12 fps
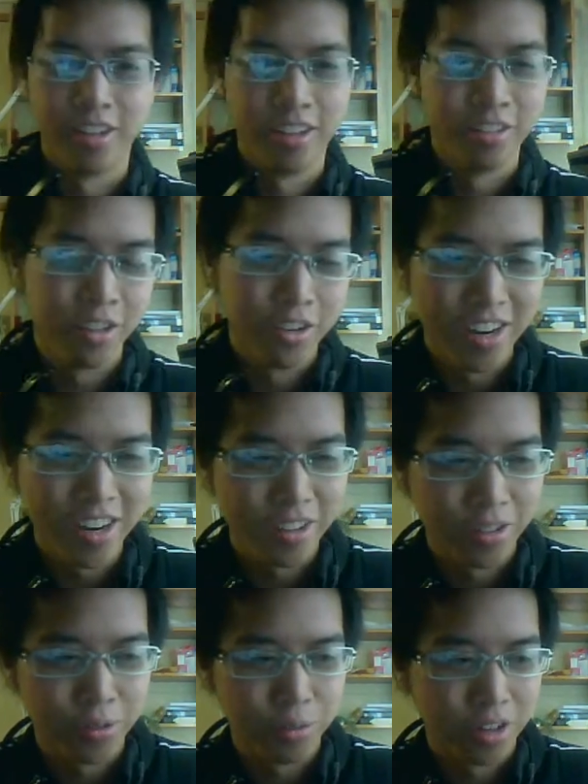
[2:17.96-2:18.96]
So none of
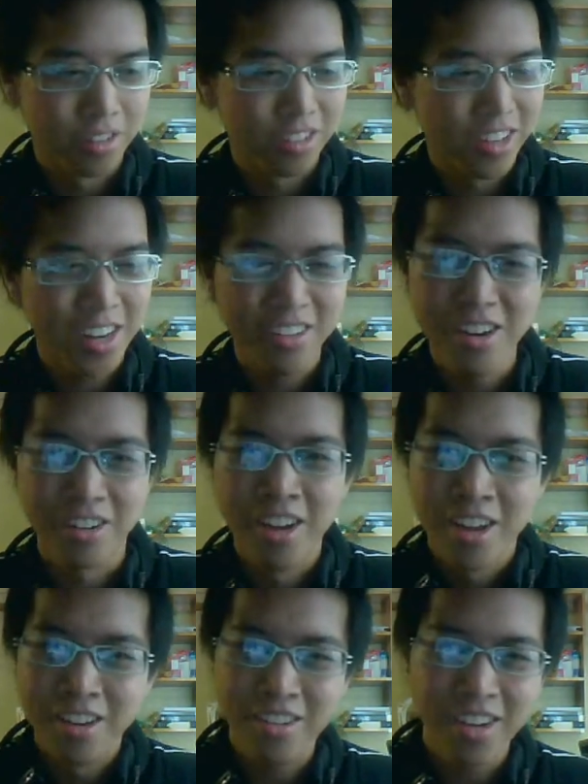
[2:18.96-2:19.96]
those work. So I don't know.
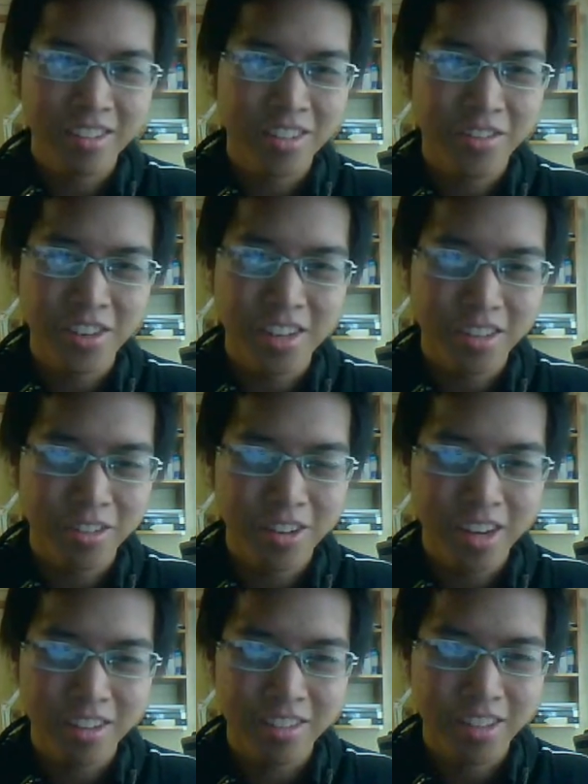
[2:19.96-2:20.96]
Do you guys have any other
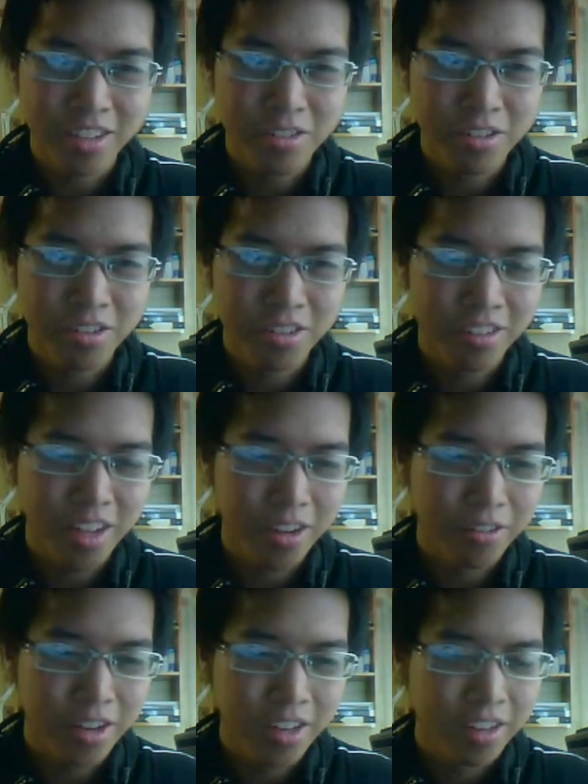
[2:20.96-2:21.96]
ways that you would do to stay
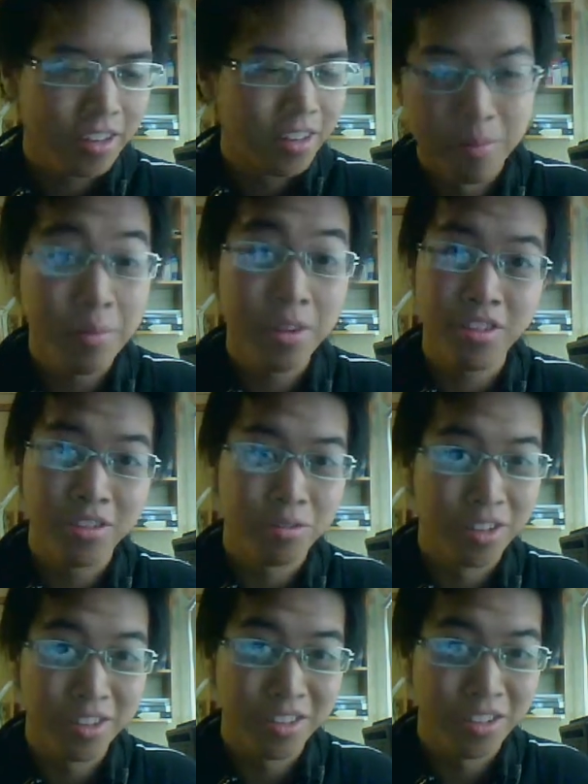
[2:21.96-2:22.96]
awake? Maybe it's just
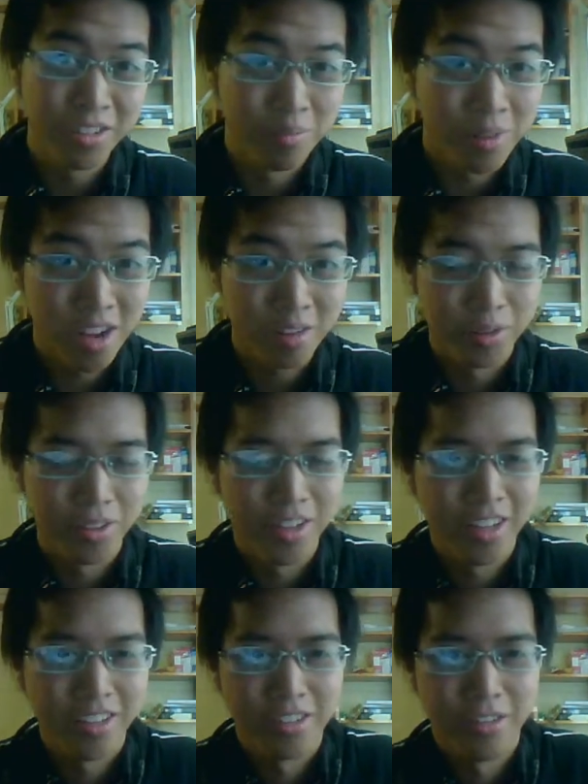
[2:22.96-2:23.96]
one of those impossible
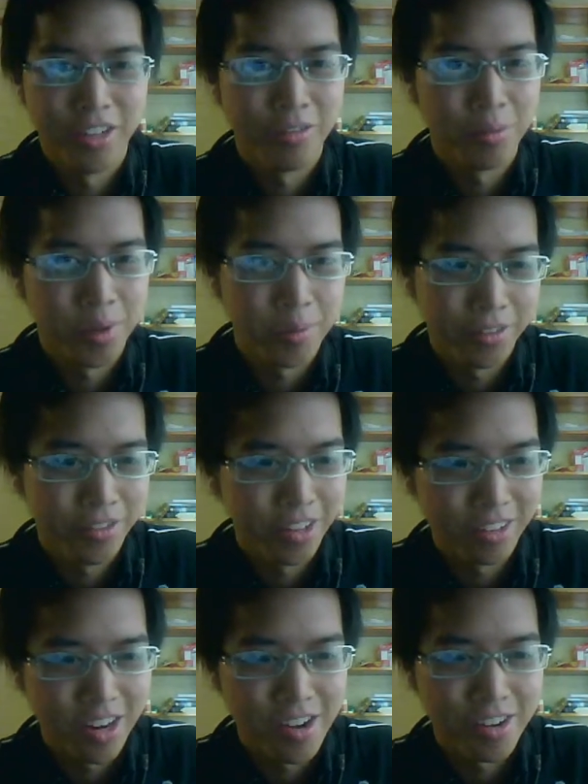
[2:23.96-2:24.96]
things that we'll never be able to
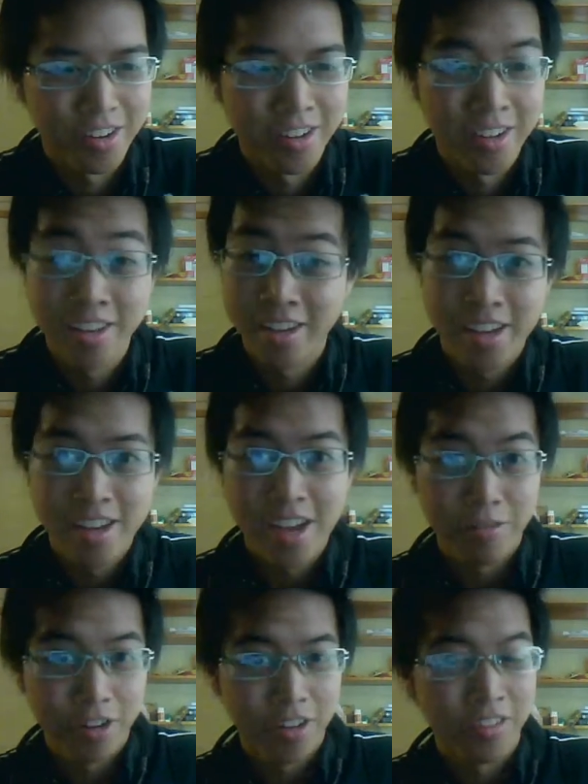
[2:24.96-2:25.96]
figure out.
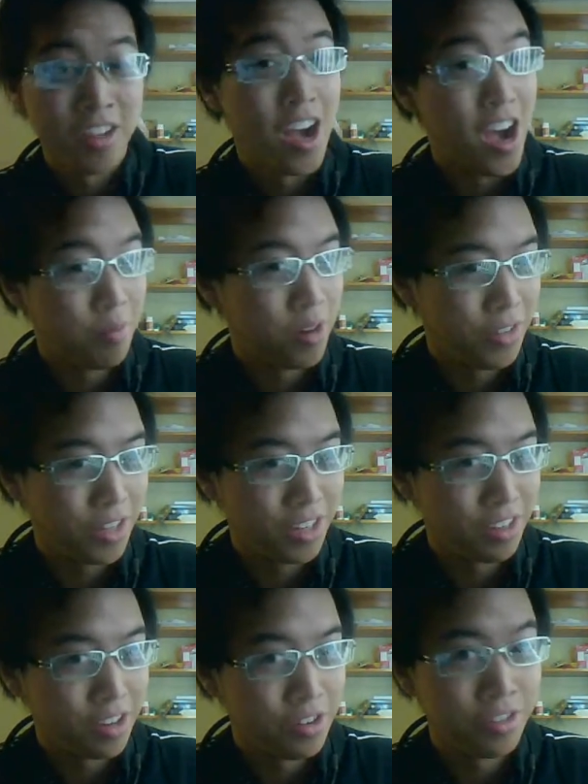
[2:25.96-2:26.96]
Anyways, I'm probably
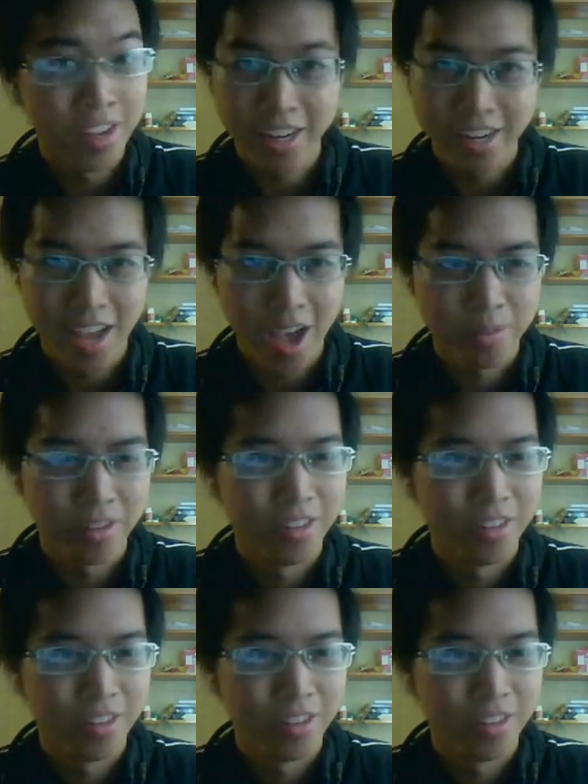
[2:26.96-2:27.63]
going to go take a nap.